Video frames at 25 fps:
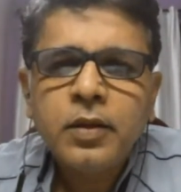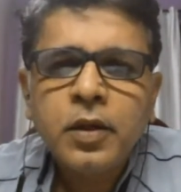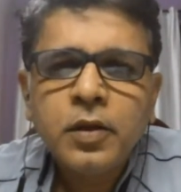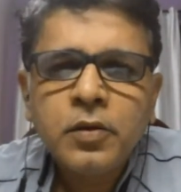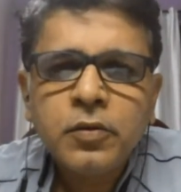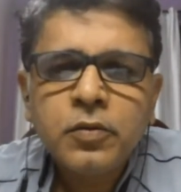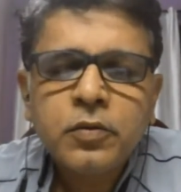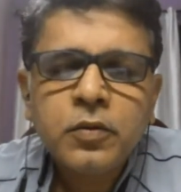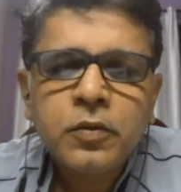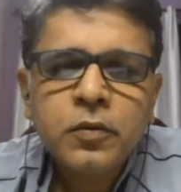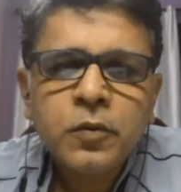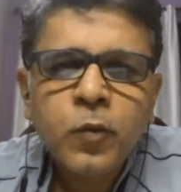
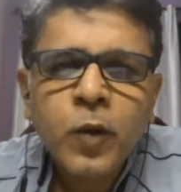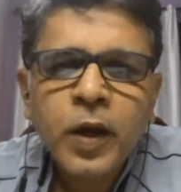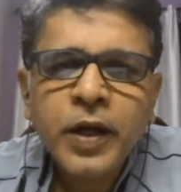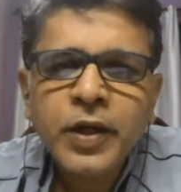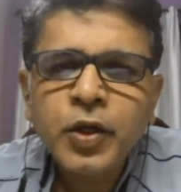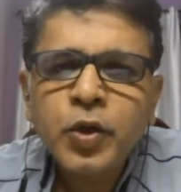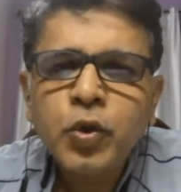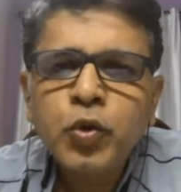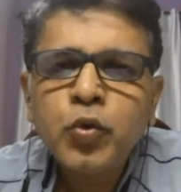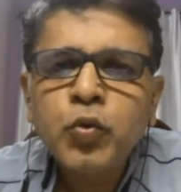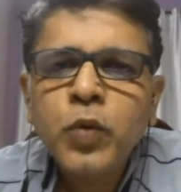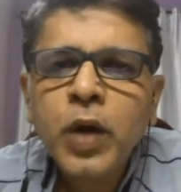Now,
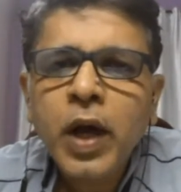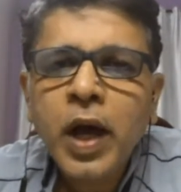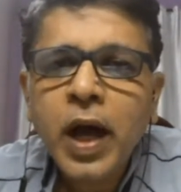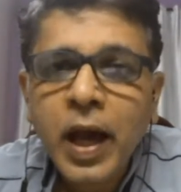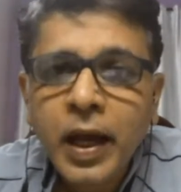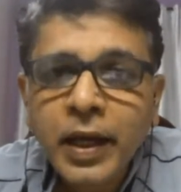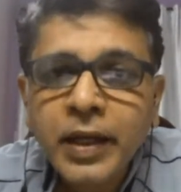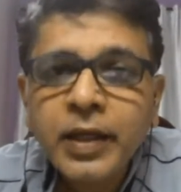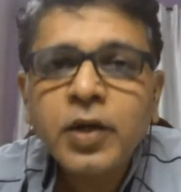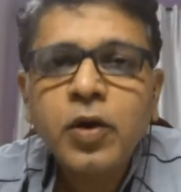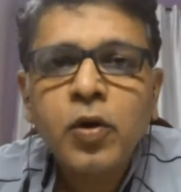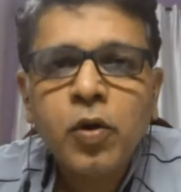why do
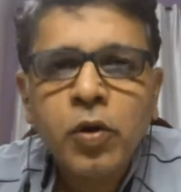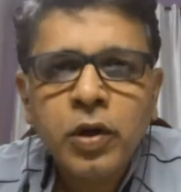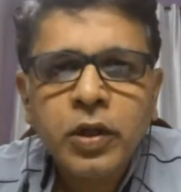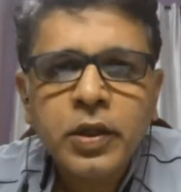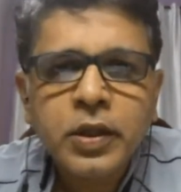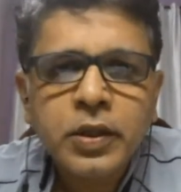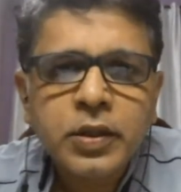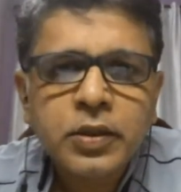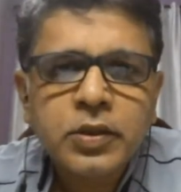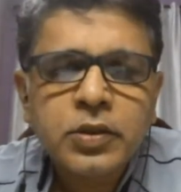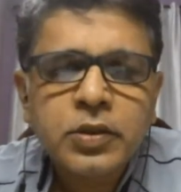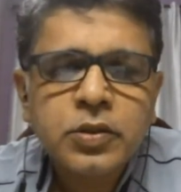I
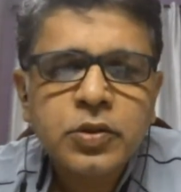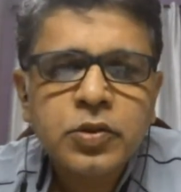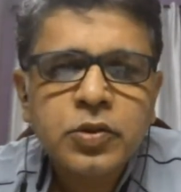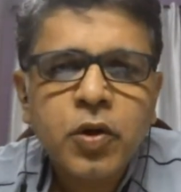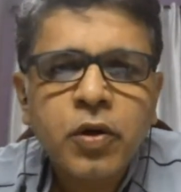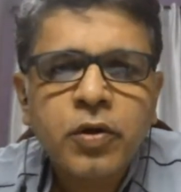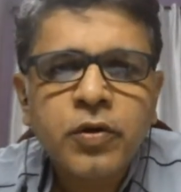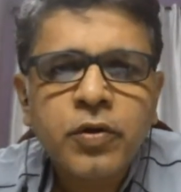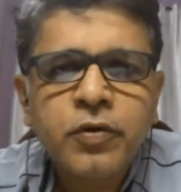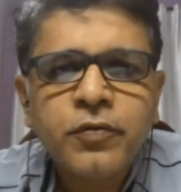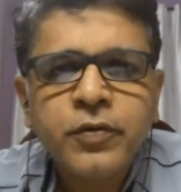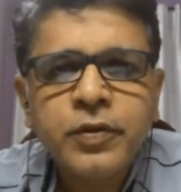call
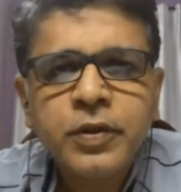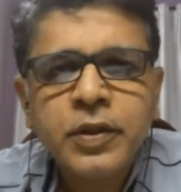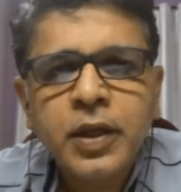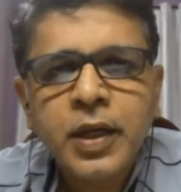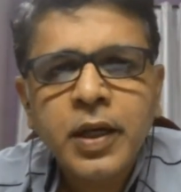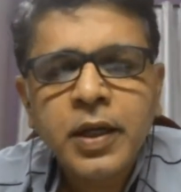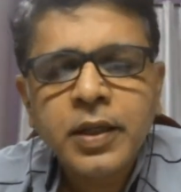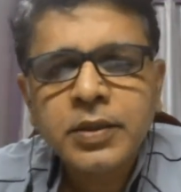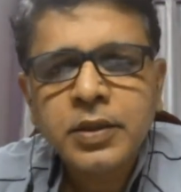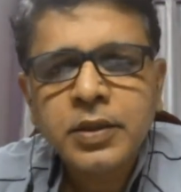geography